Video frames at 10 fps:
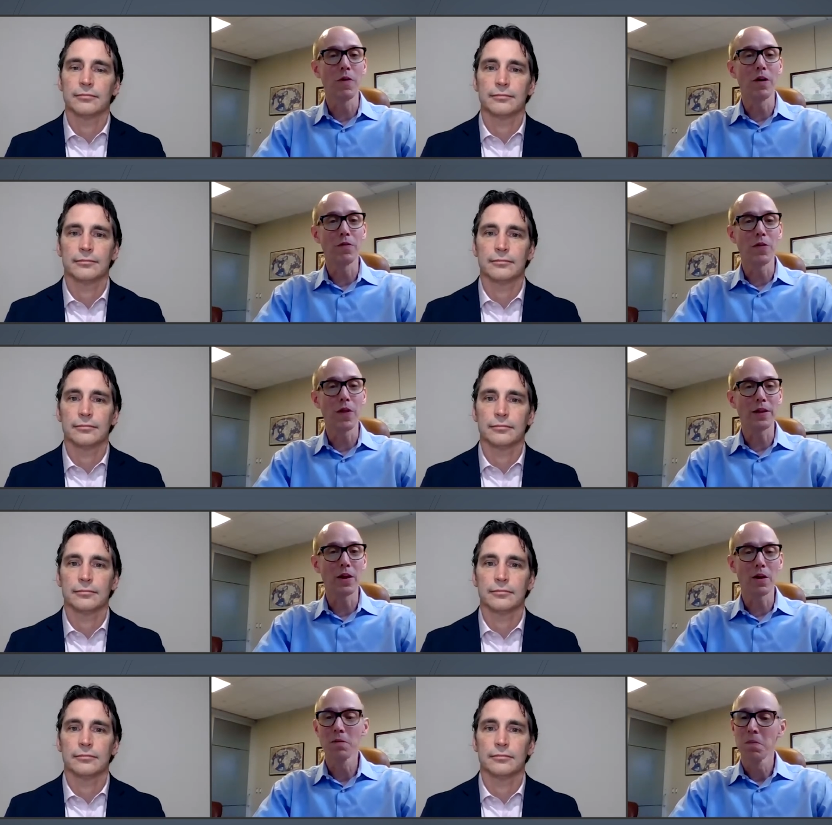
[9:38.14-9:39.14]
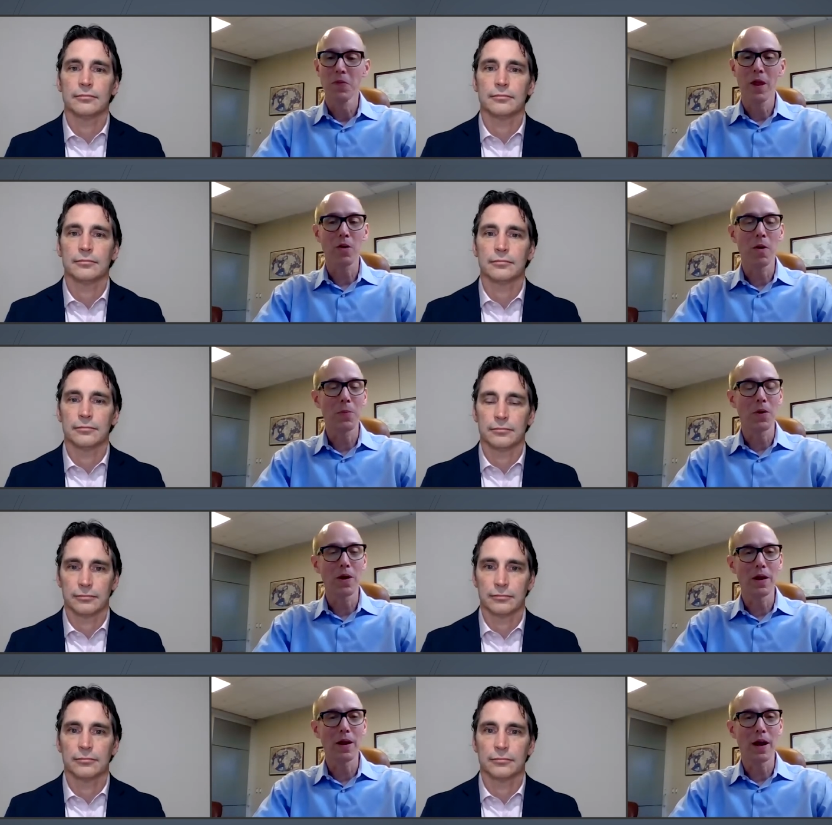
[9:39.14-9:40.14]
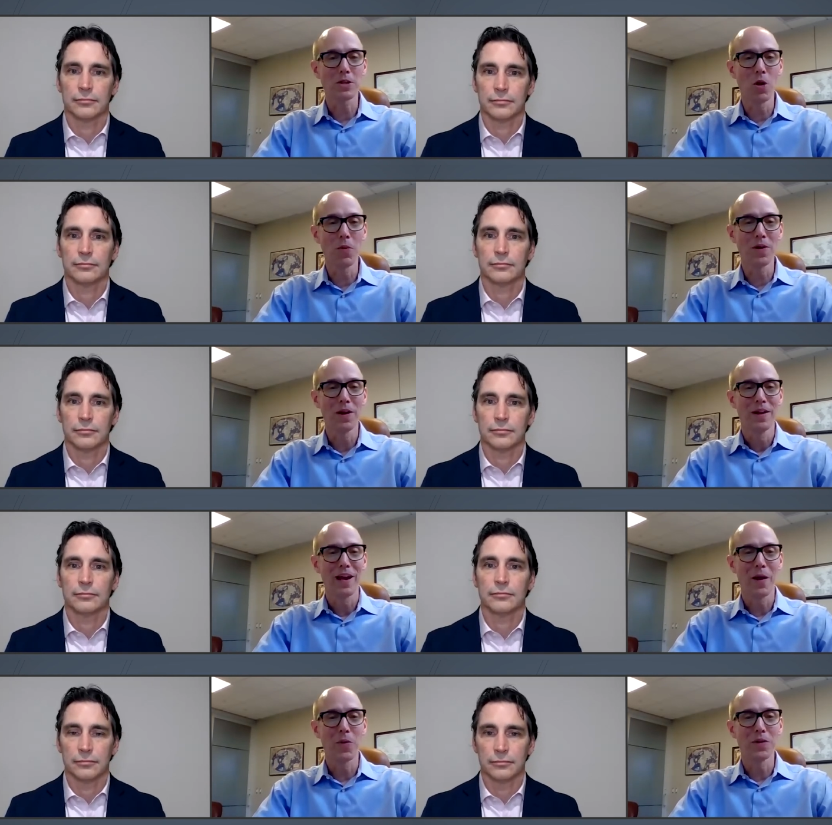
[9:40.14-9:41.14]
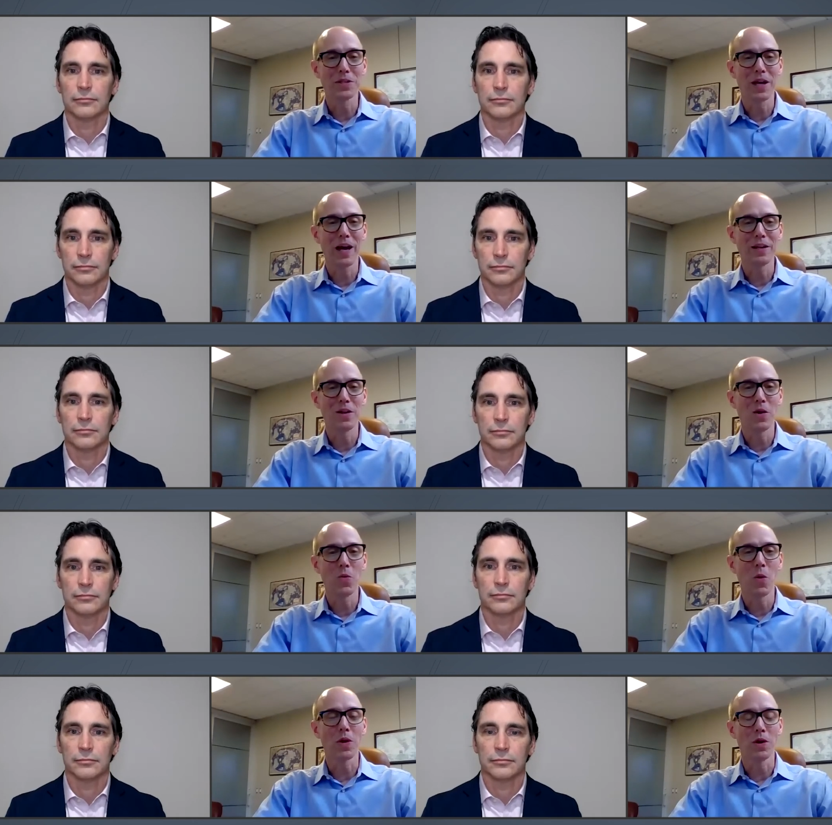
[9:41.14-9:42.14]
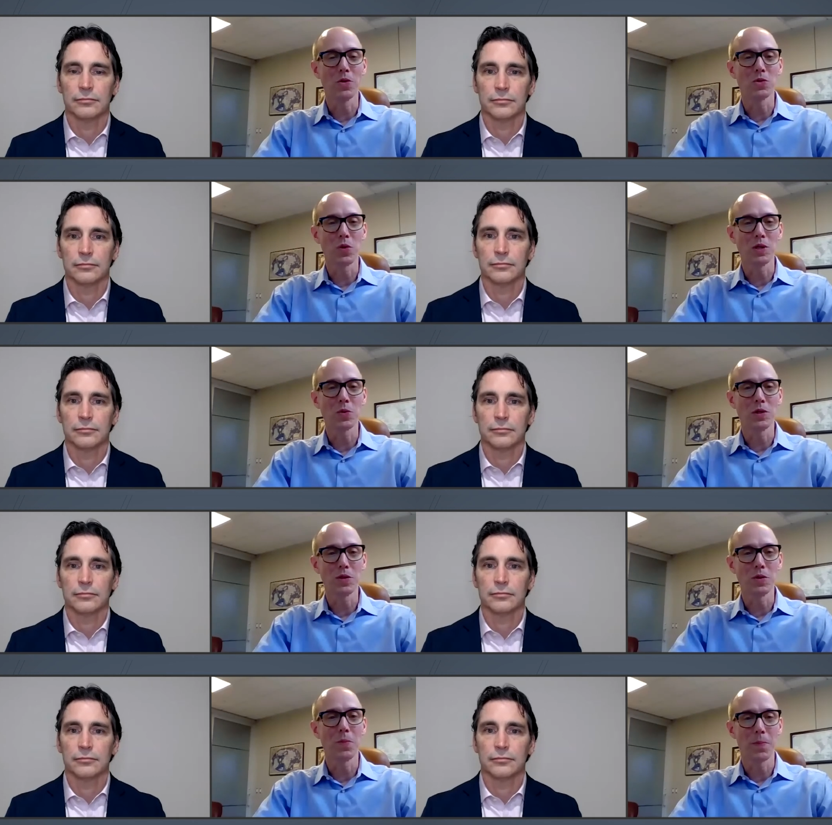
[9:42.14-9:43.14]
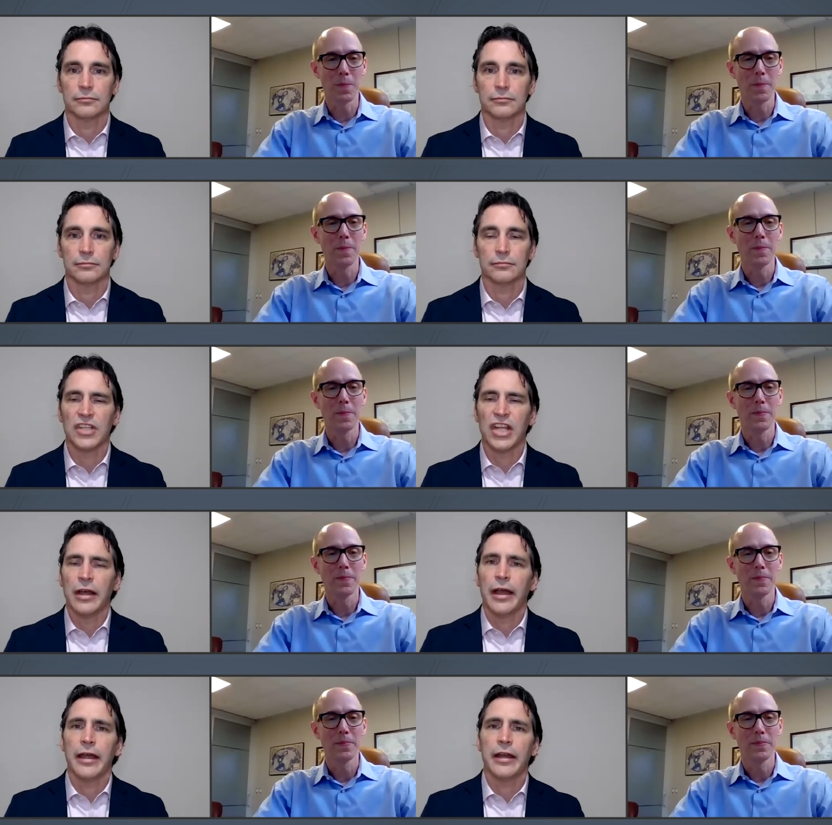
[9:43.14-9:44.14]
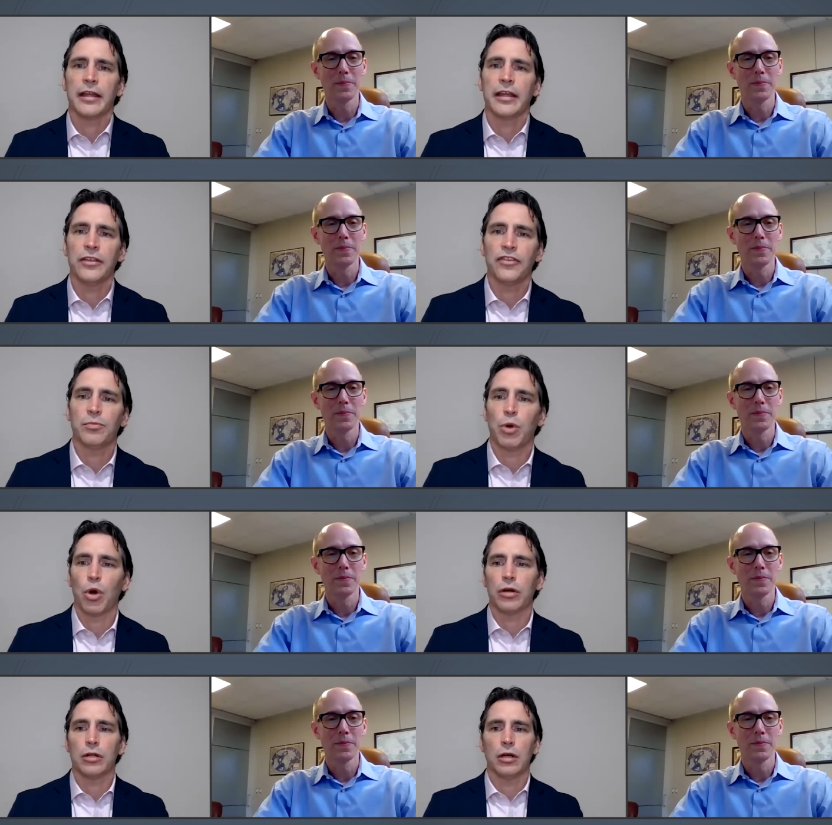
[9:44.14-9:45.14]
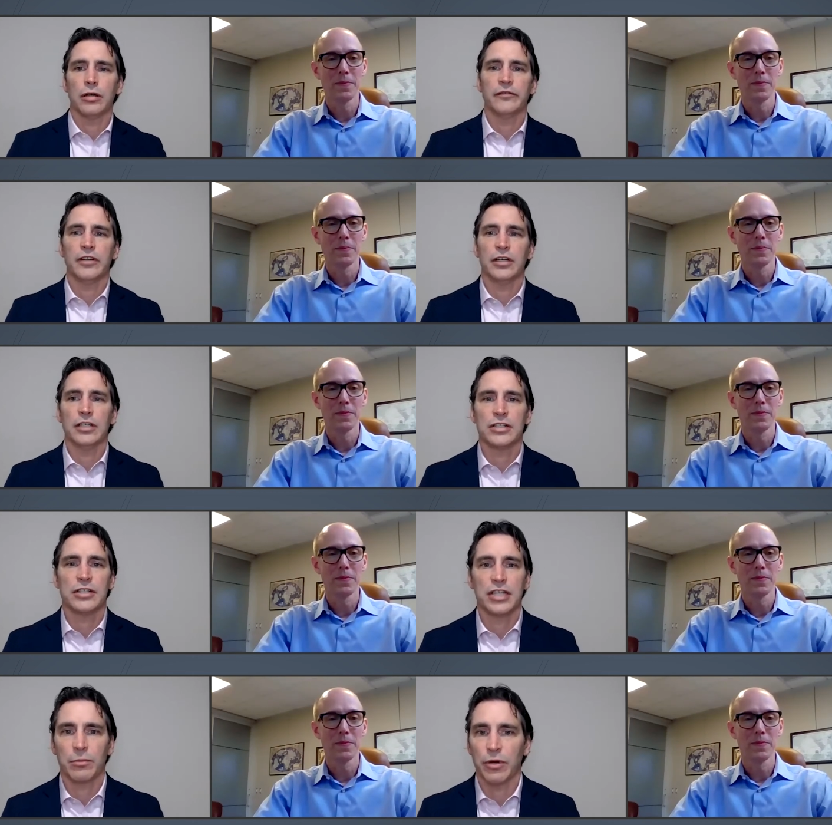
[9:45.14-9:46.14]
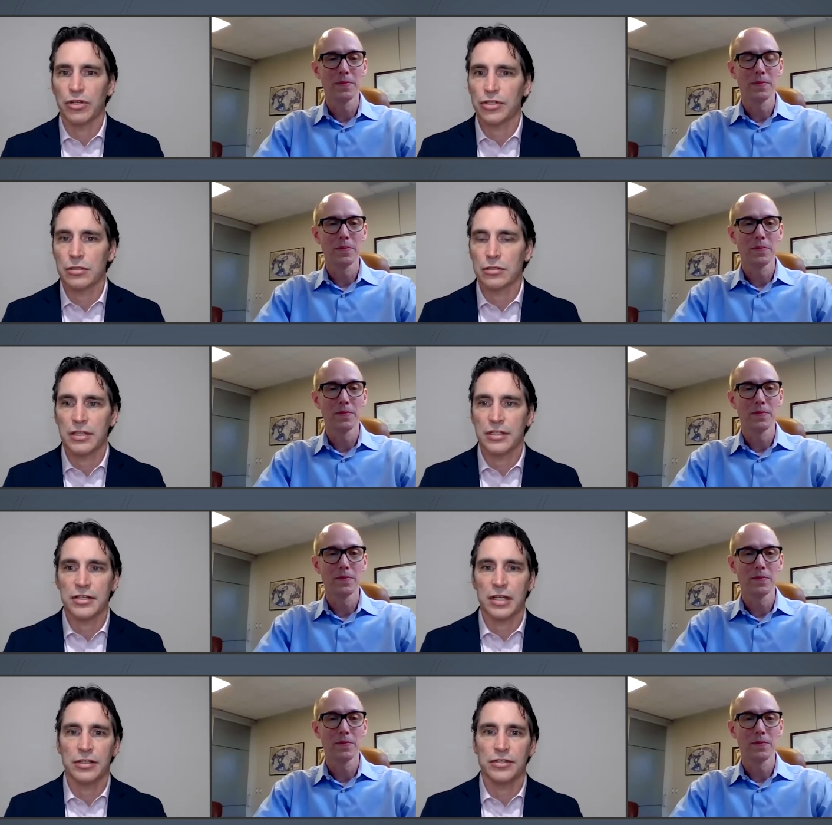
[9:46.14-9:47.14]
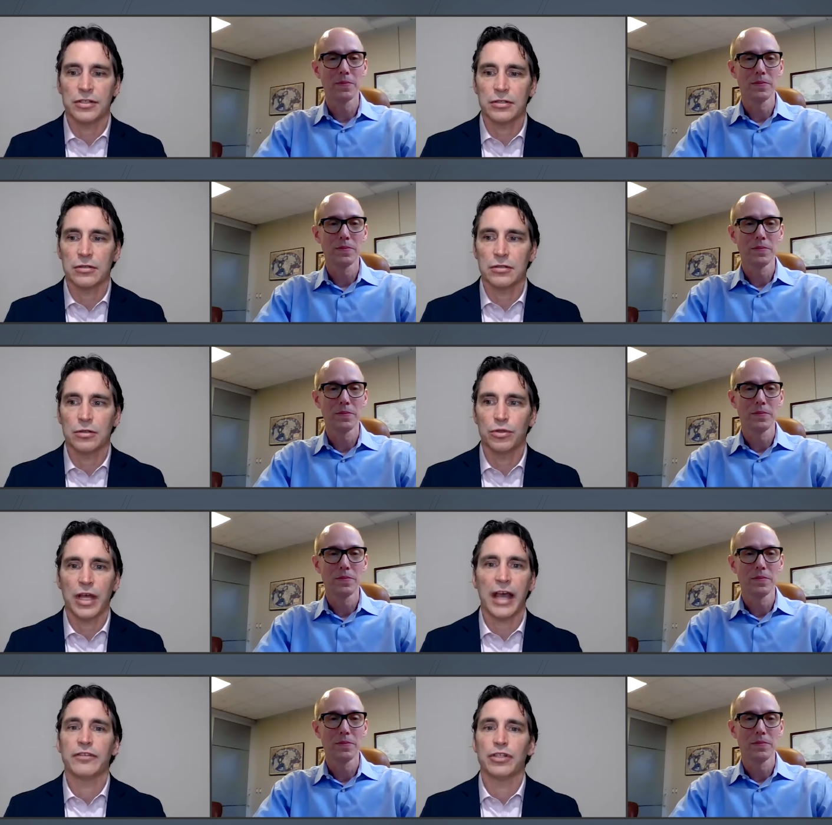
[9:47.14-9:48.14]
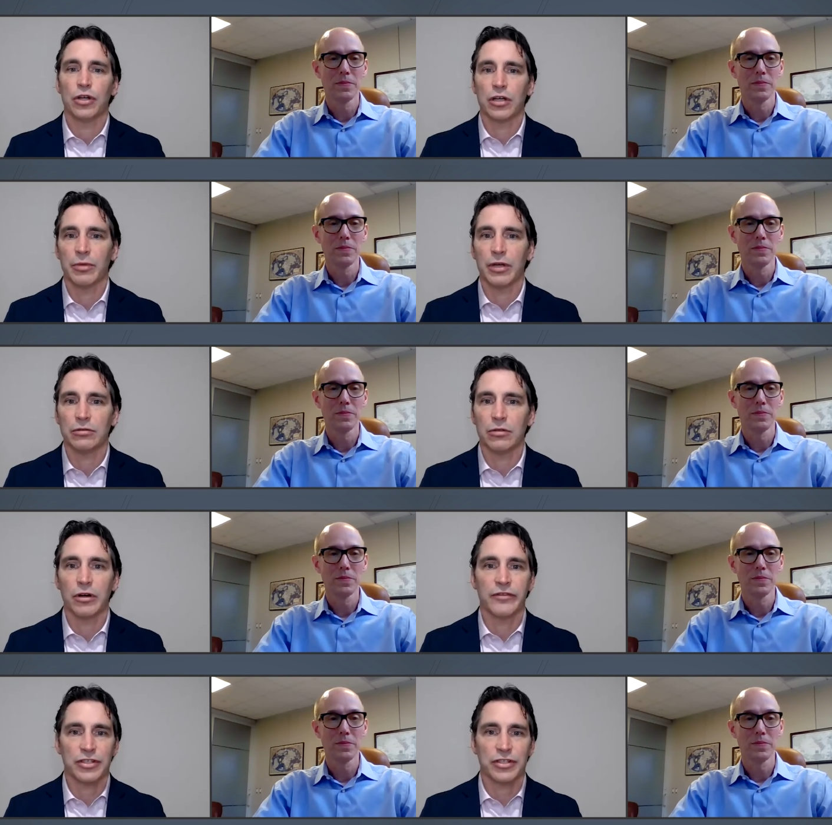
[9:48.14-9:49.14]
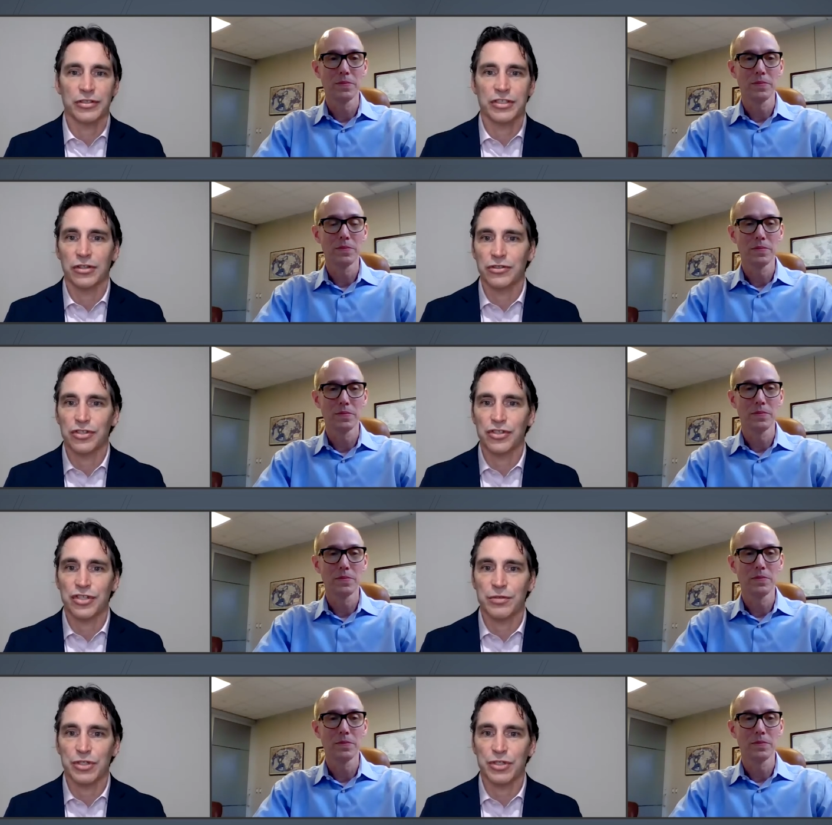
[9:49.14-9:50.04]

Speaker 1: we fund for that year. That'll come up here in, in October and we'll decide, you know, what we're going to do in 2022.
Speaker 2: And I guess as part of a tech budget these days, it, you know, you have to talk about artificial intelligence and